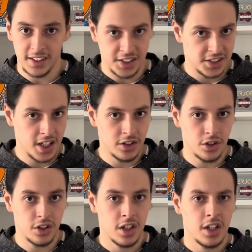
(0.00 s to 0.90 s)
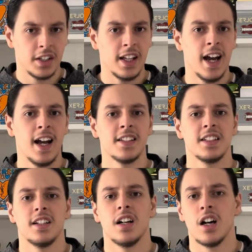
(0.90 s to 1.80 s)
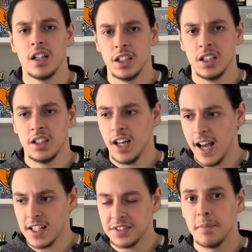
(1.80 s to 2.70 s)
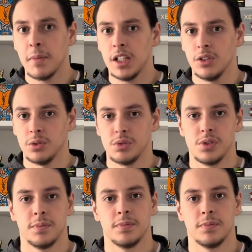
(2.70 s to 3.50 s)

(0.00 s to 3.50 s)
designer that has honey as the main note.